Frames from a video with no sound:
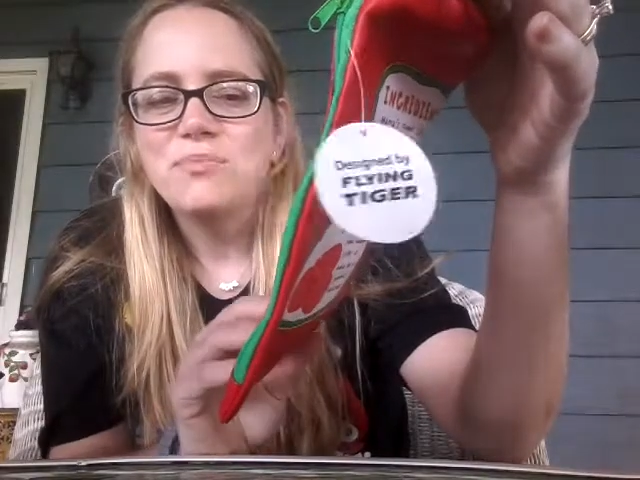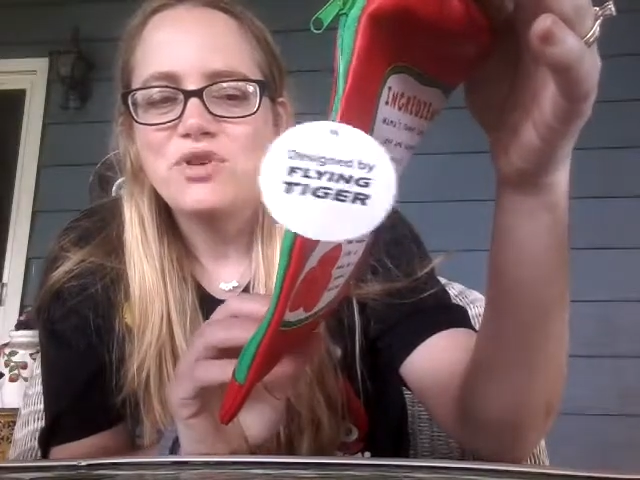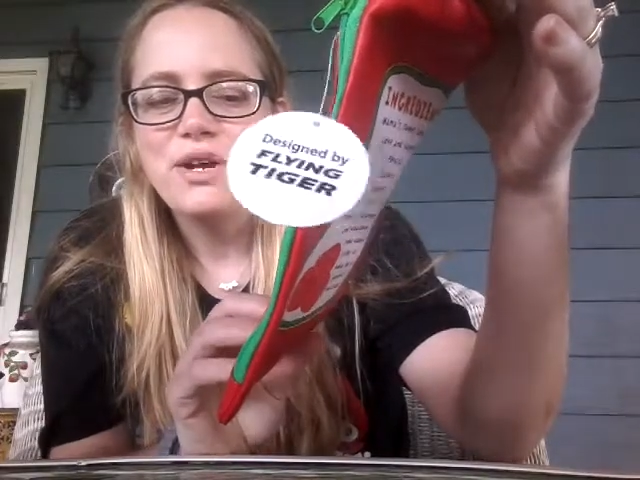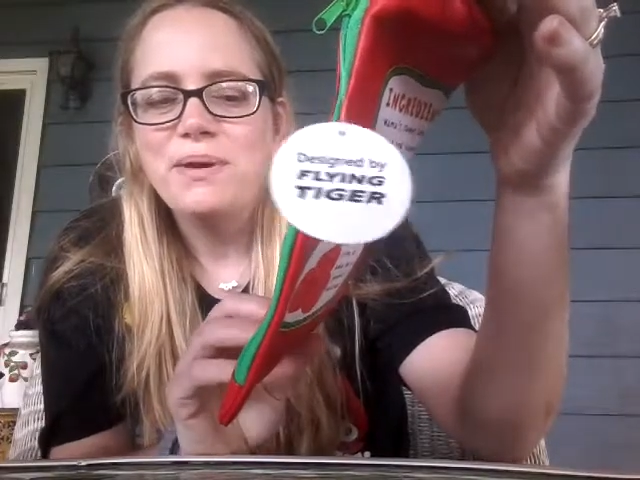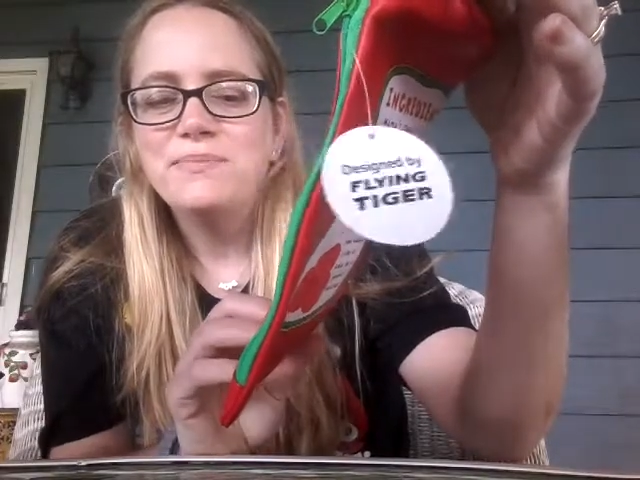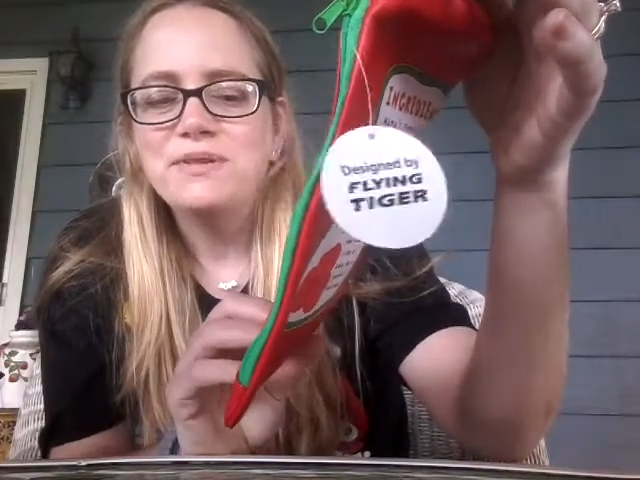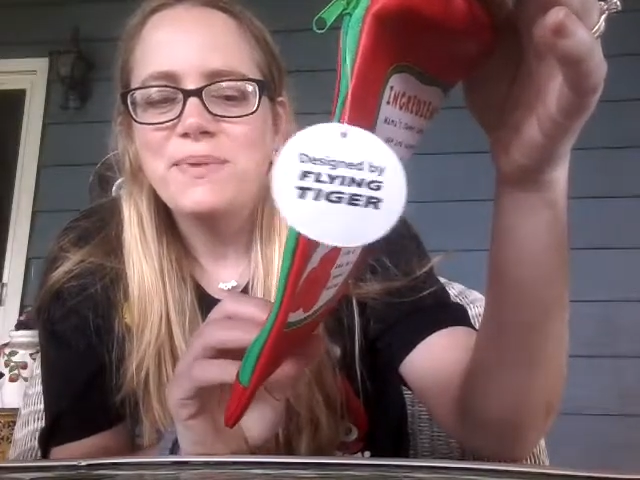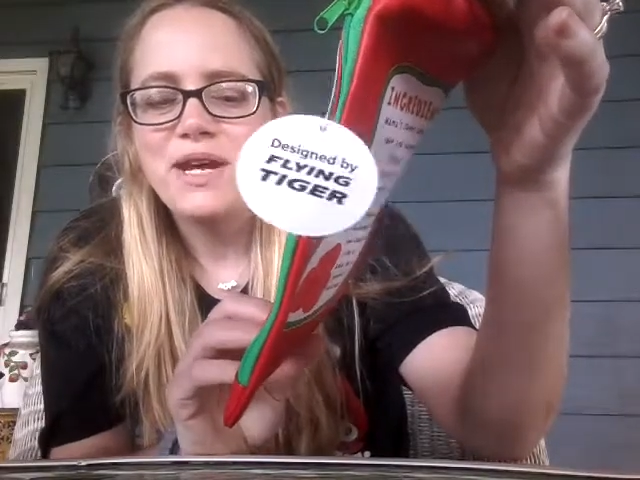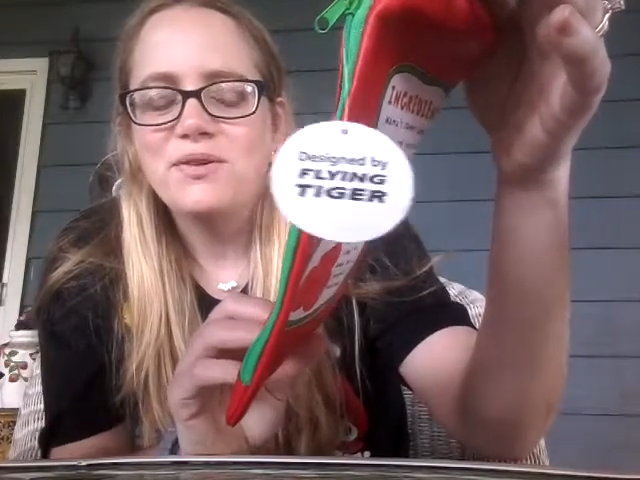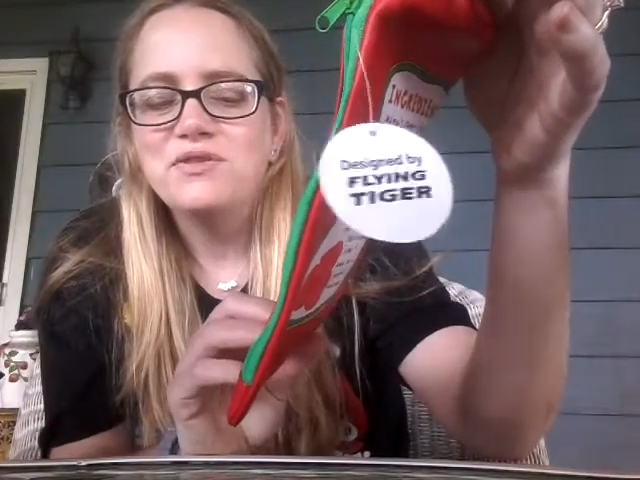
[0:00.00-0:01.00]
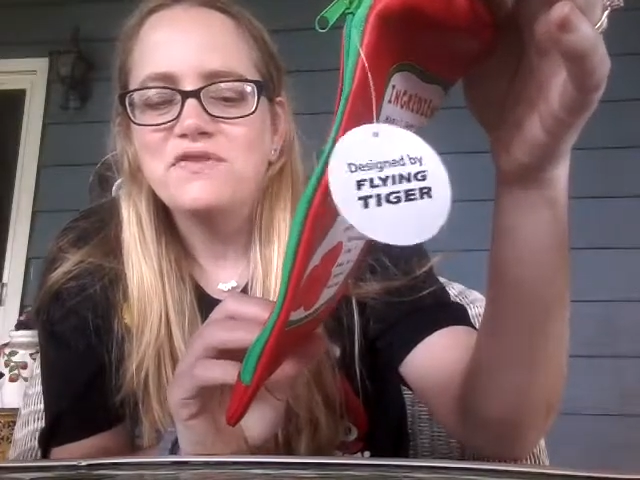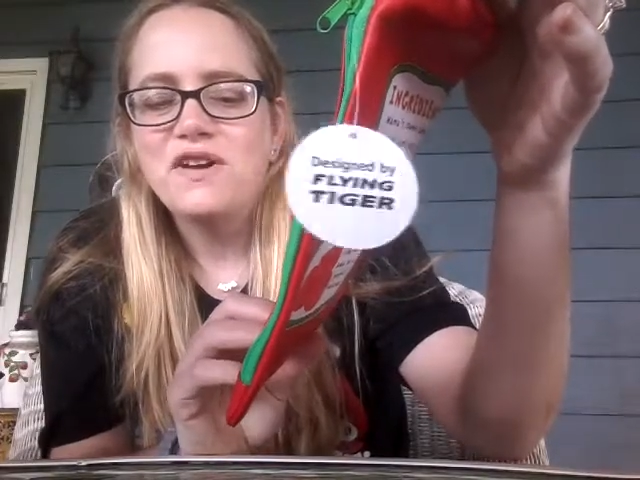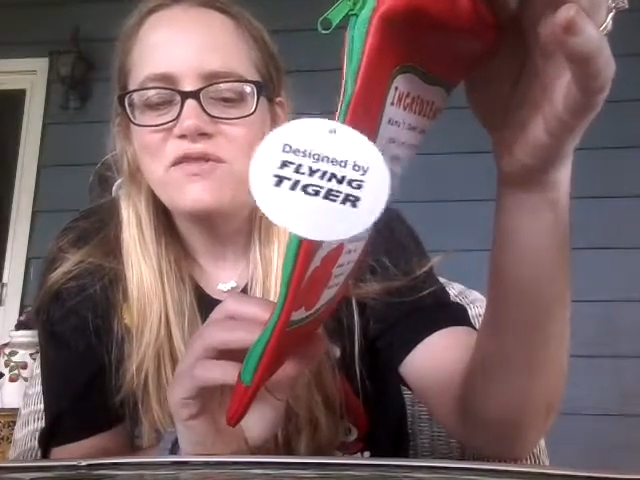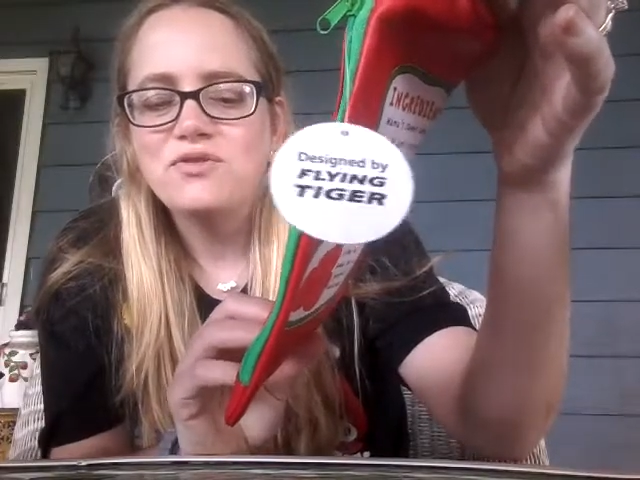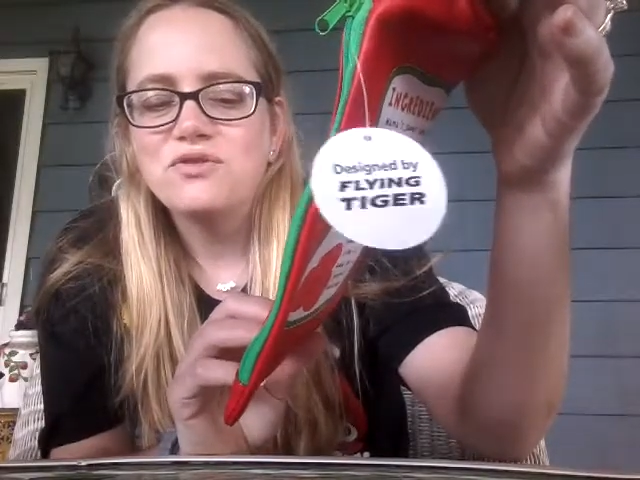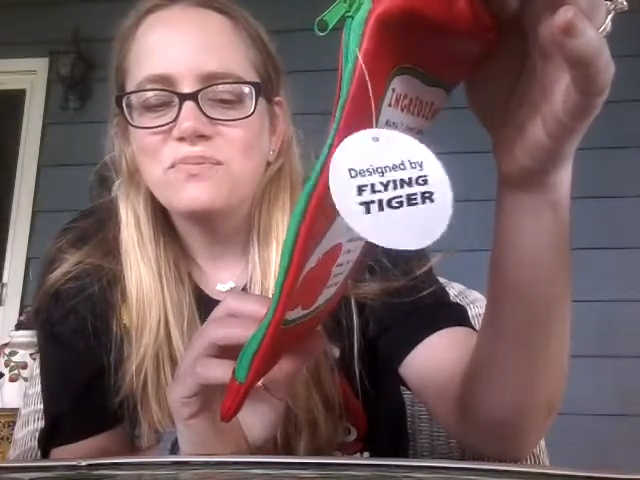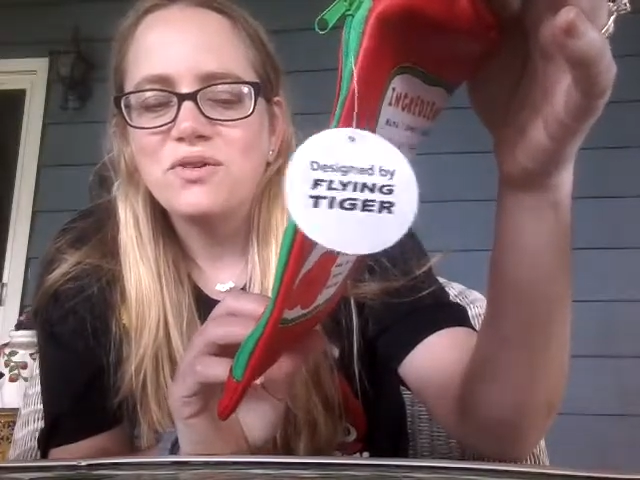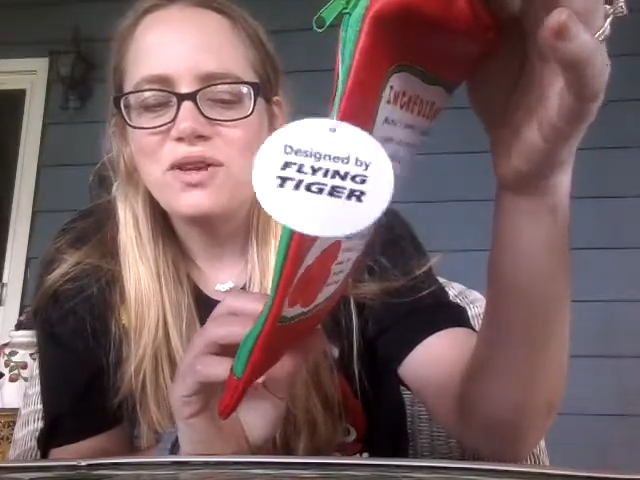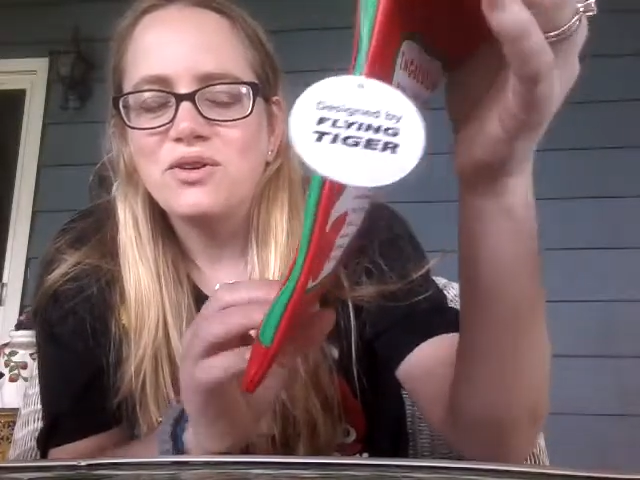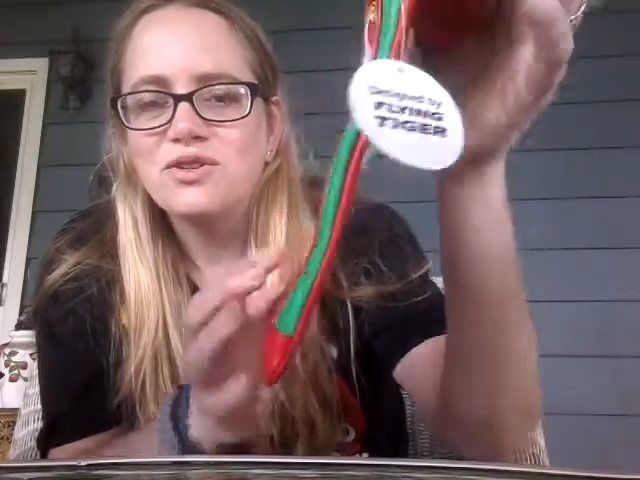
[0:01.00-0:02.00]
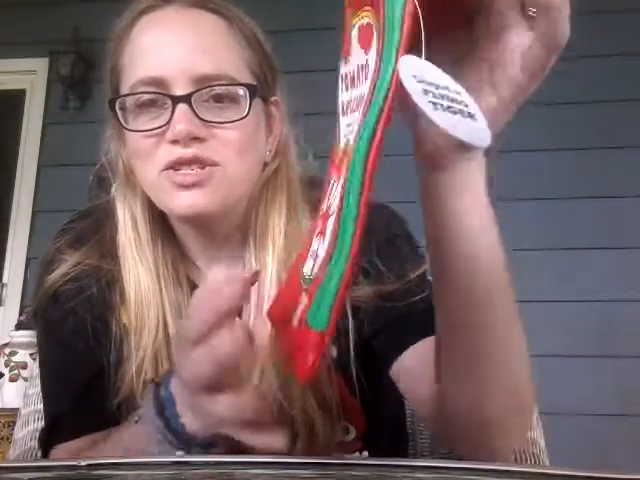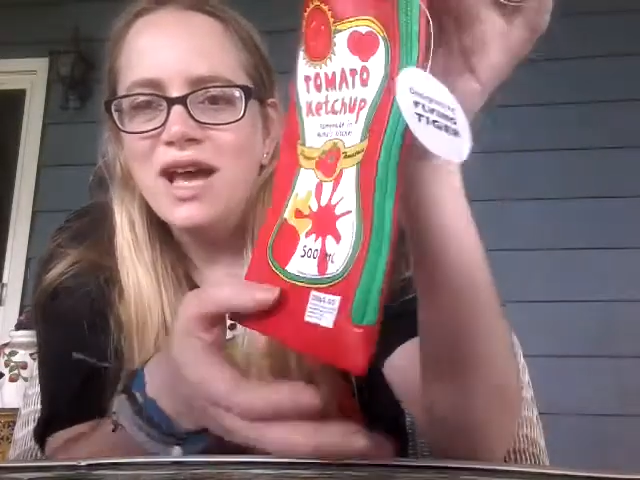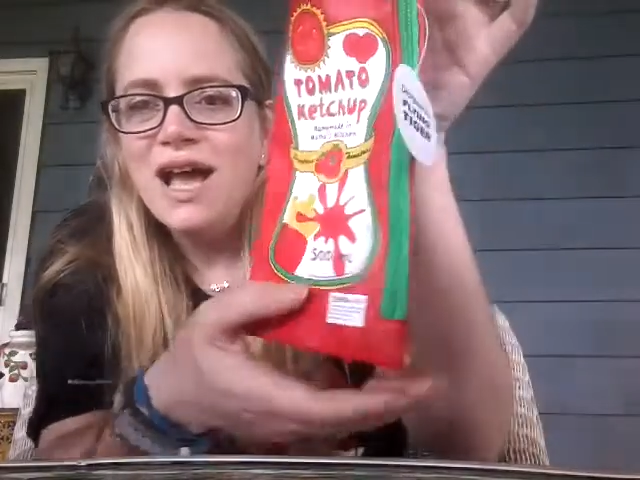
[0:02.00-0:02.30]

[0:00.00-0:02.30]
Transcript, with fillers: premium tomatoes, 500 milliliters.